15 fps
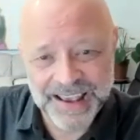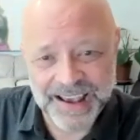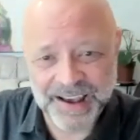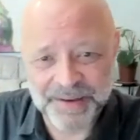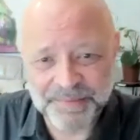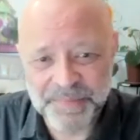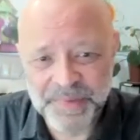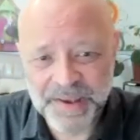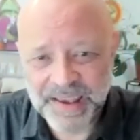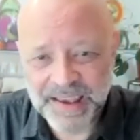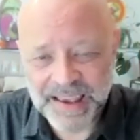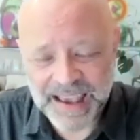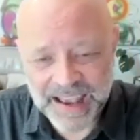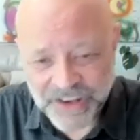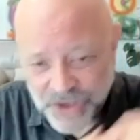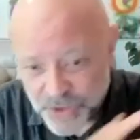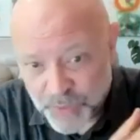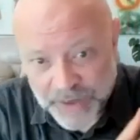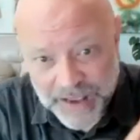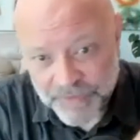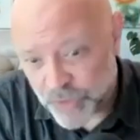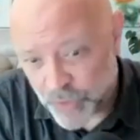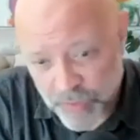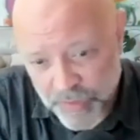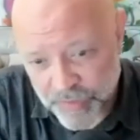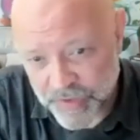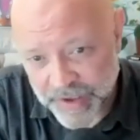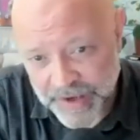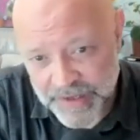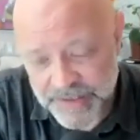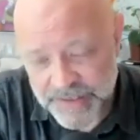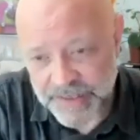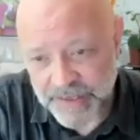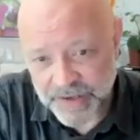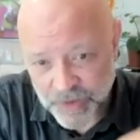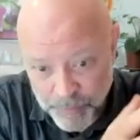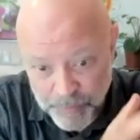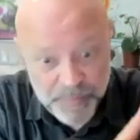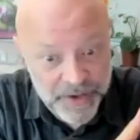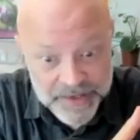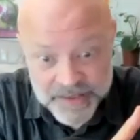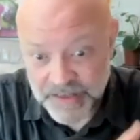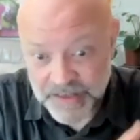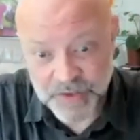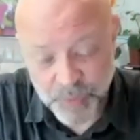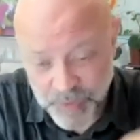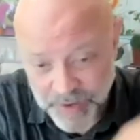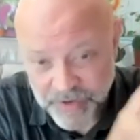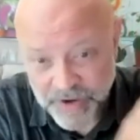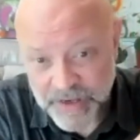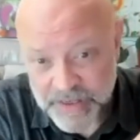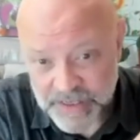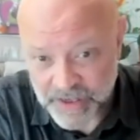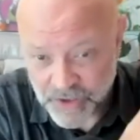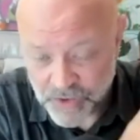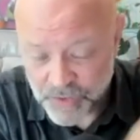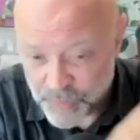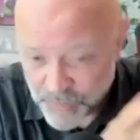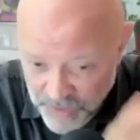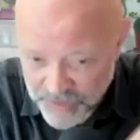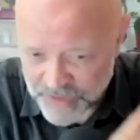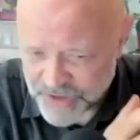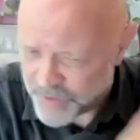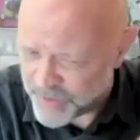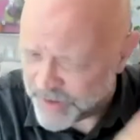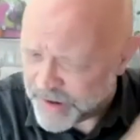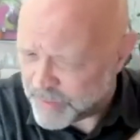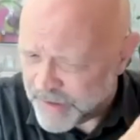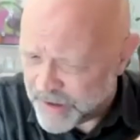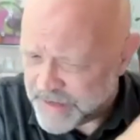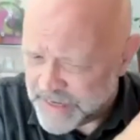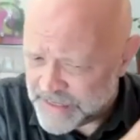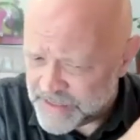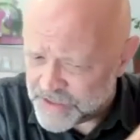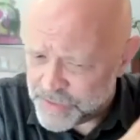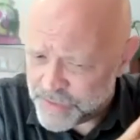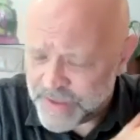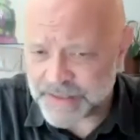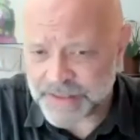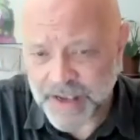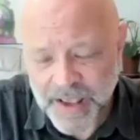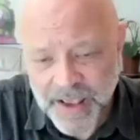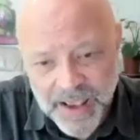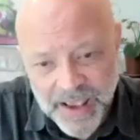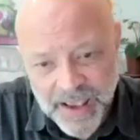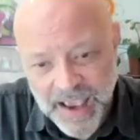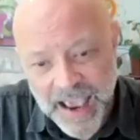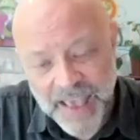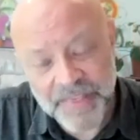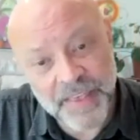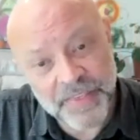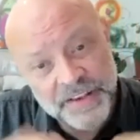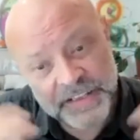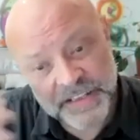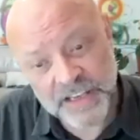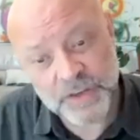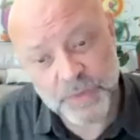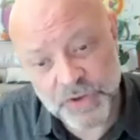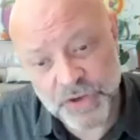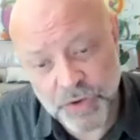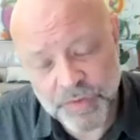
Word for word: Um, and you will have your things and your business or whatever it is that you that's going. Oh, I need to do this, and then there's things which are